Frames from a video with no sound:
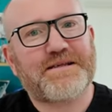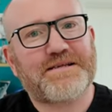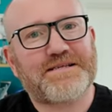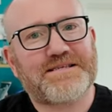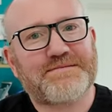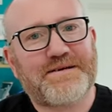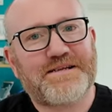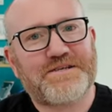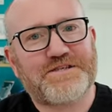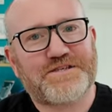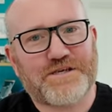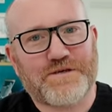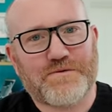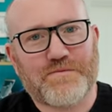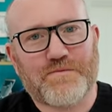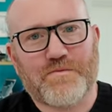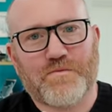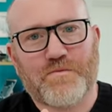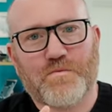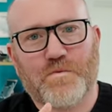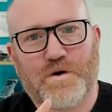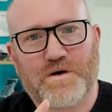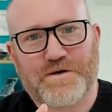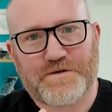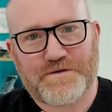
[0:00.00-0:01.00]
of things to mention.
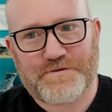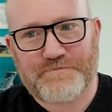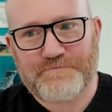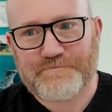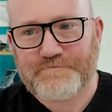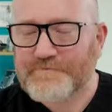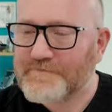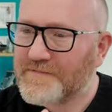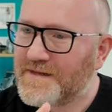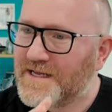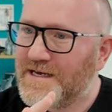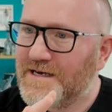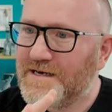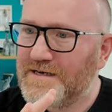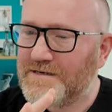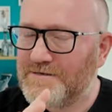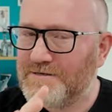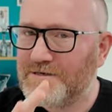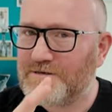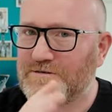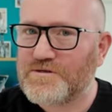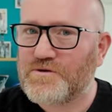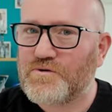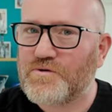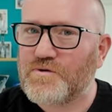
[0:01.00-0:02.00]
One,
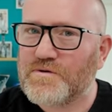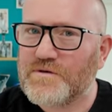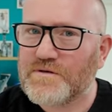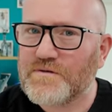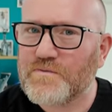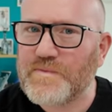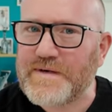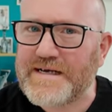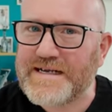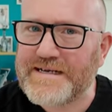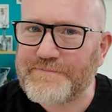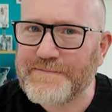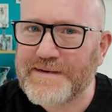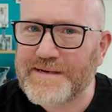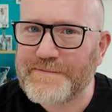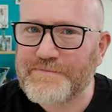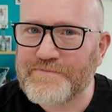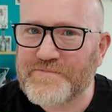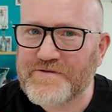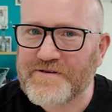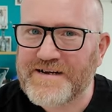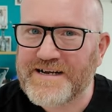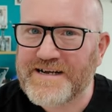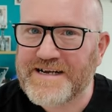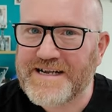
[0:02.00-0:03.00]
not all weed
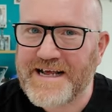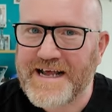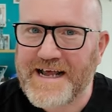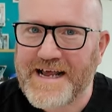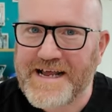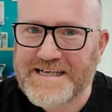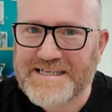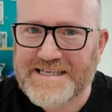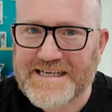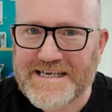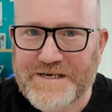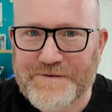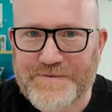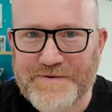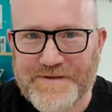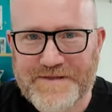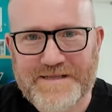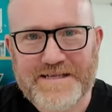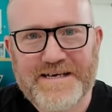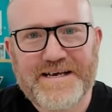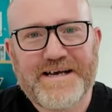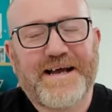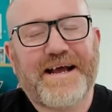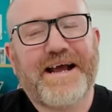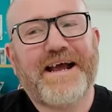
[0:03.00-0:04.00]
membrane is
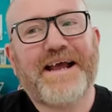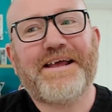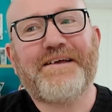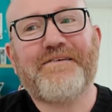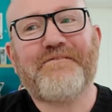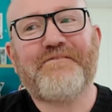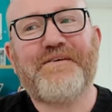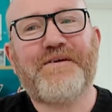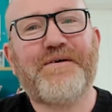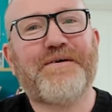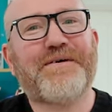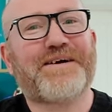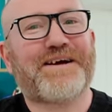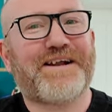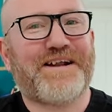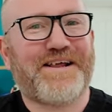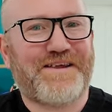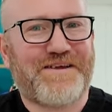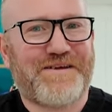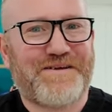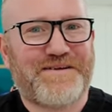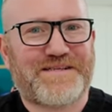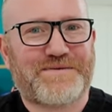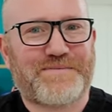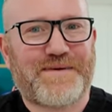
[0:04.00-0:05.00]
equal. If you are gonna
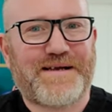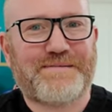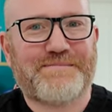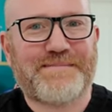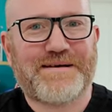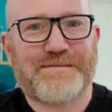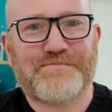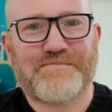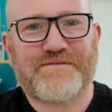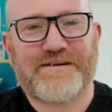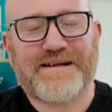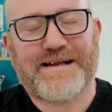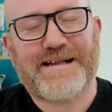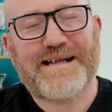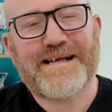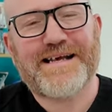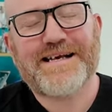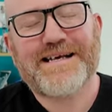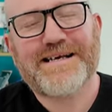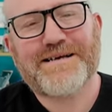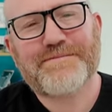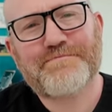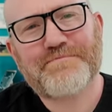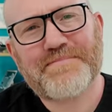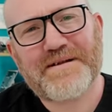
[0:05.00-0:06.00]
use weed membrane,
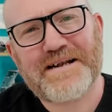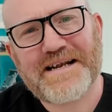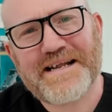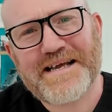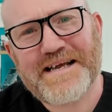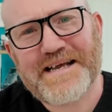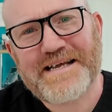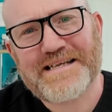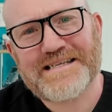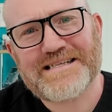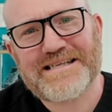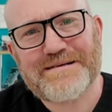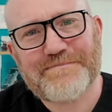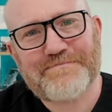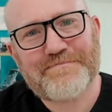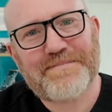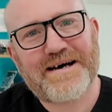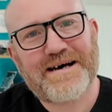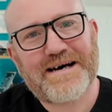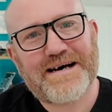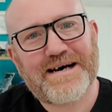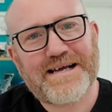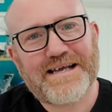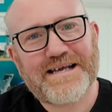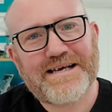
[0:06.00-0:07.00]
please
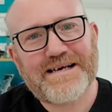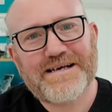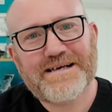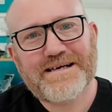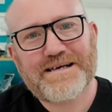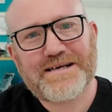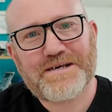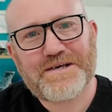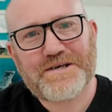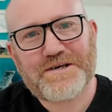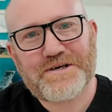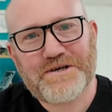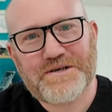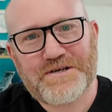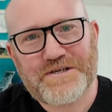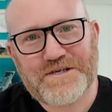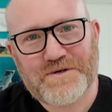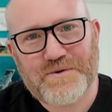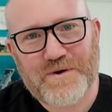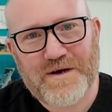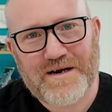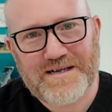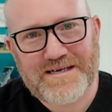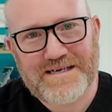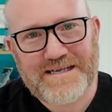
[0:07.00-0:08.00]
buy good
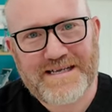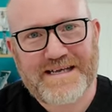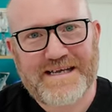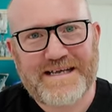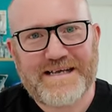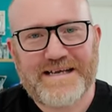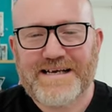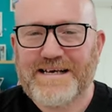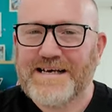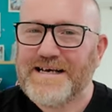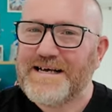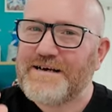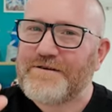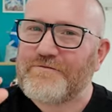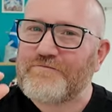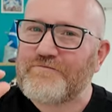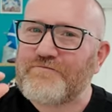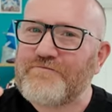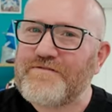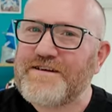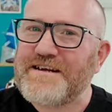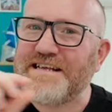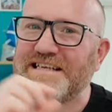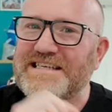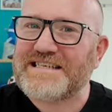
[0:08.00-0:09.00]
quality,
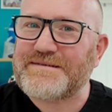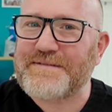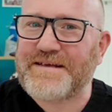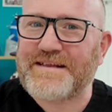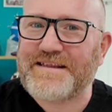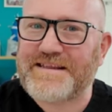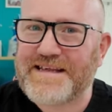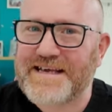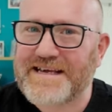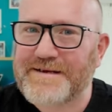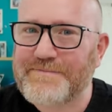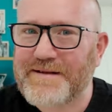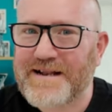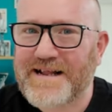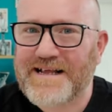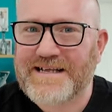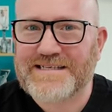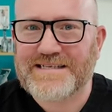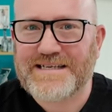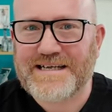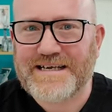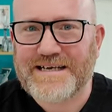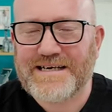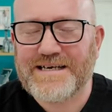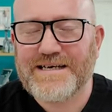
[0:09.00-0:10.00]
reasonably thick
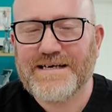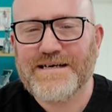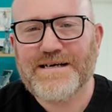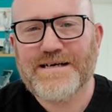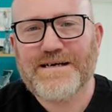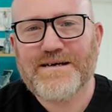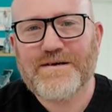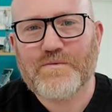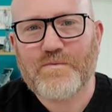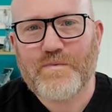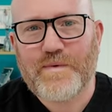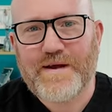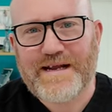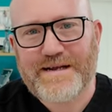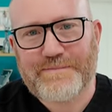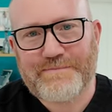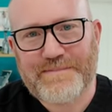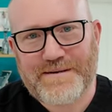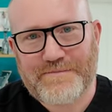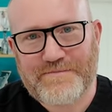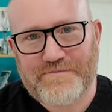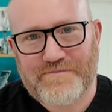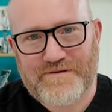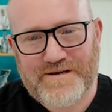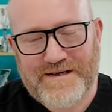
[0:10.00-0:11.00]
plastic weed
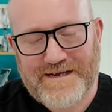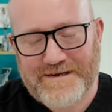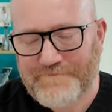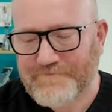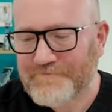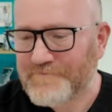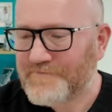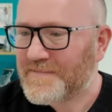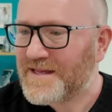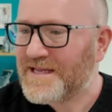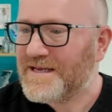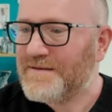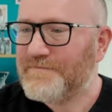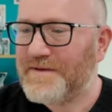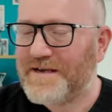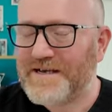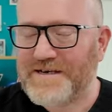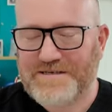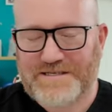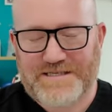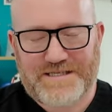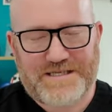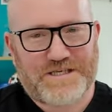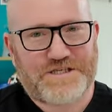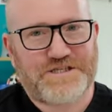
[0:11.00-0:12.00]
membrane,
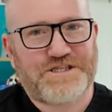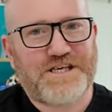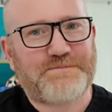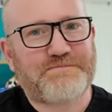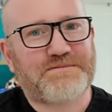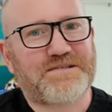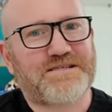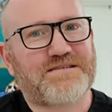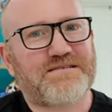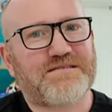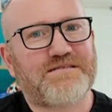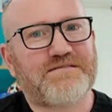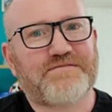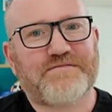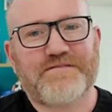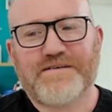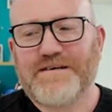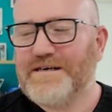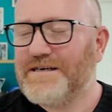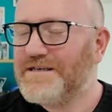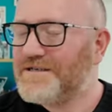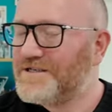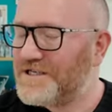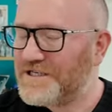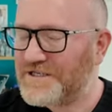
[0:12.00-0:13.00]
because the cheap stuff
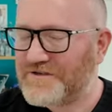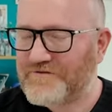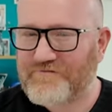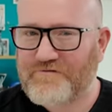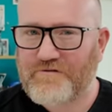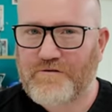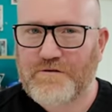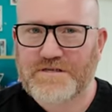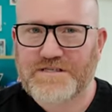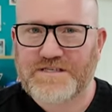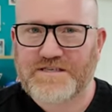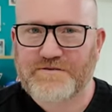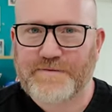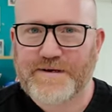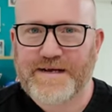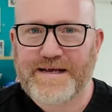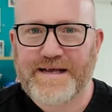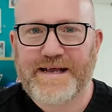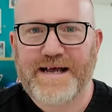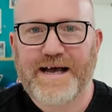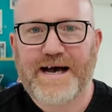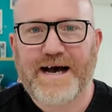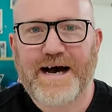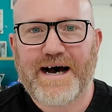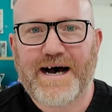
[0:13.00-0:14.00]
just rots
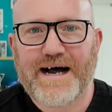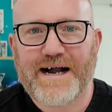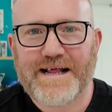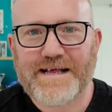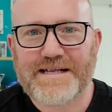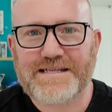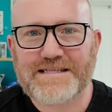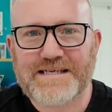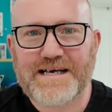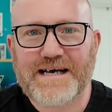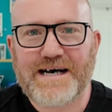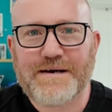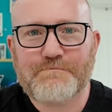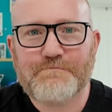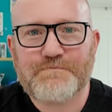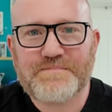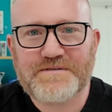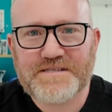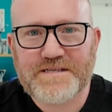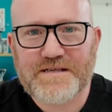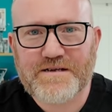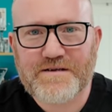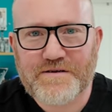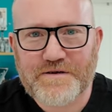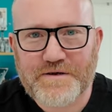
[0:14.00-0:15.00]
away and it's
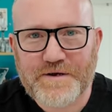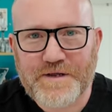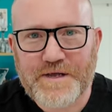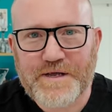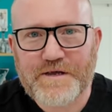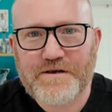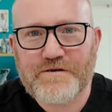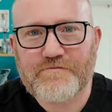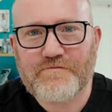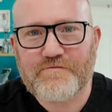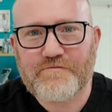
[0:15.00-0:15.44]
absolutely